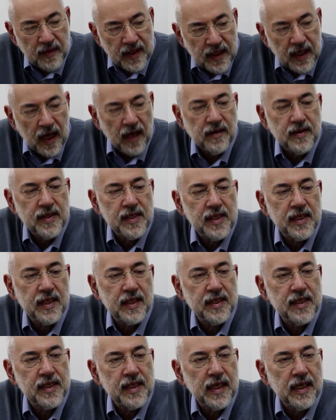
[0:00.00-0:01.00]
don't
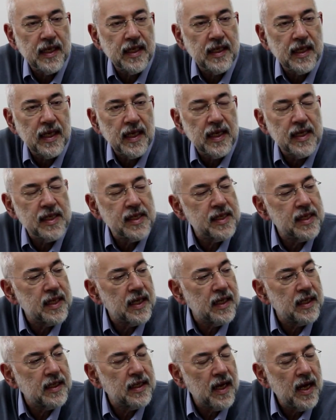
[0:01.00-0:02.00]
succeed is
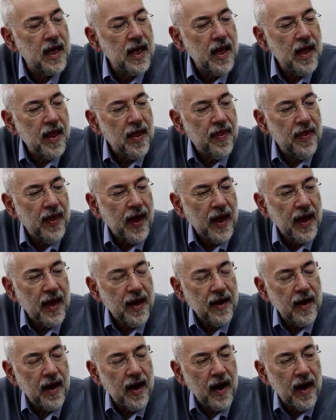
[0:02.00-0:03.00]
that
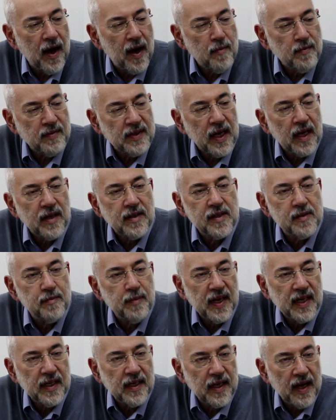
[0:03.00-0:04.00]
they don't
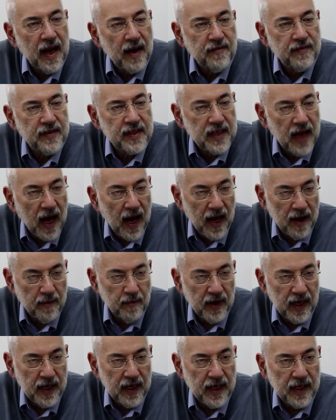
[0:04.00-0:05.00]
spend enough
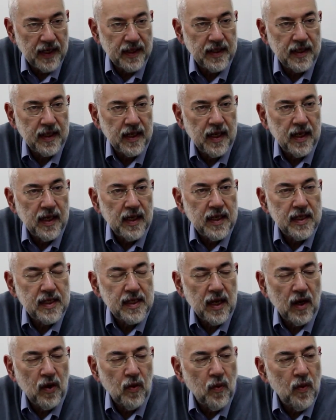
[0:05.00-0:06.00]
time on it.
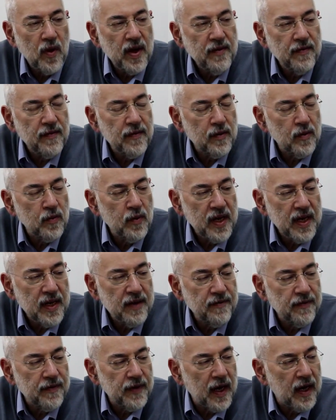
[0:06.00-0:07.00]
So
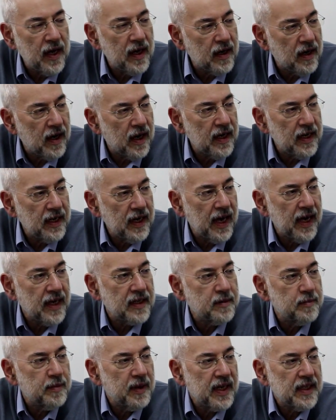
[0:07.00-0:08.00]
we've got an
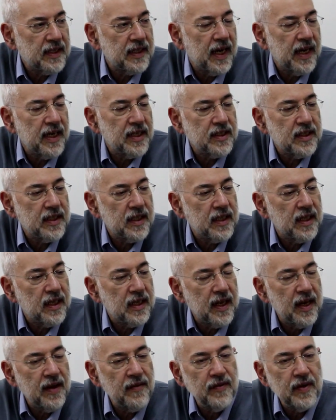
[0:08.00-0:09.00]
expectation
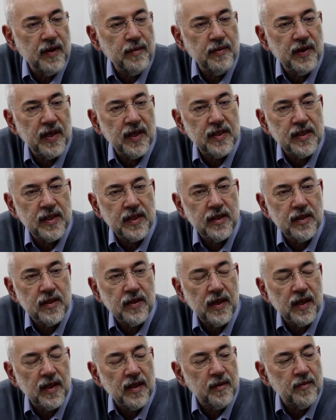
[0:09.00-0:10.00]
that every person
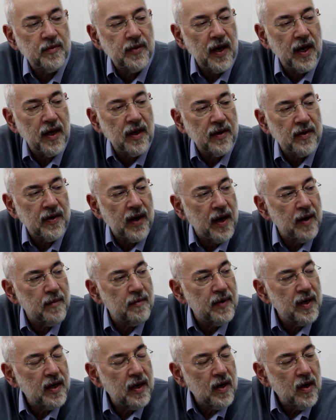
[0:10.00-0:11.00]
doing the program
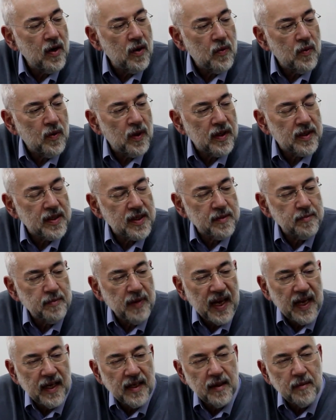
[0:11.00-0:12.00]
will
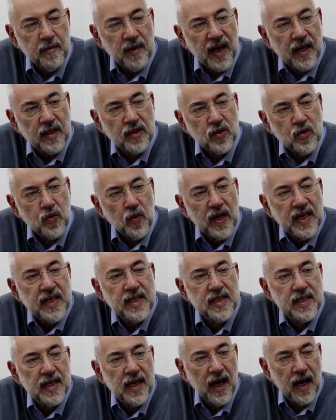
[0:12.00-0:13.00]
spend about
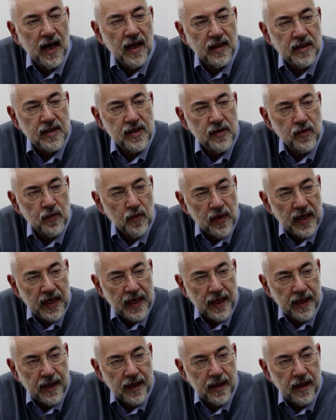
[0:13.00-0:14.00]
20 hours a
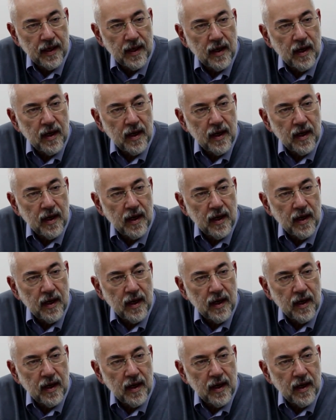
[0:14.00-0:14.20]
week